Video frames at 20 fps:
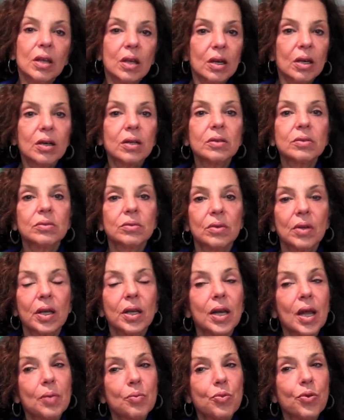Yeah,
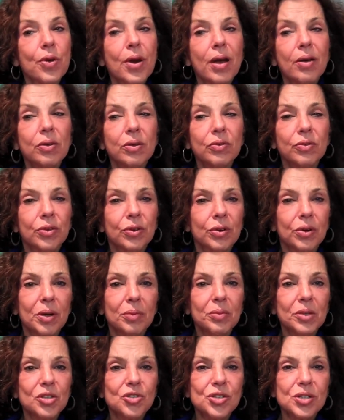and I'm proud of her. I
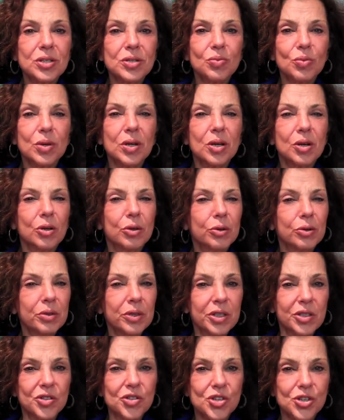mean, she's mm-hmm. what
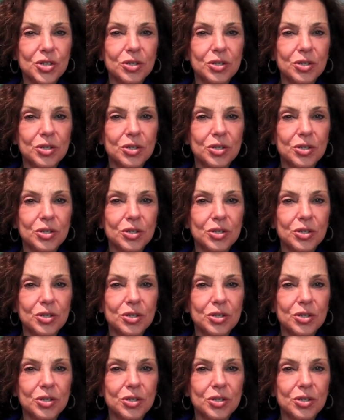courage.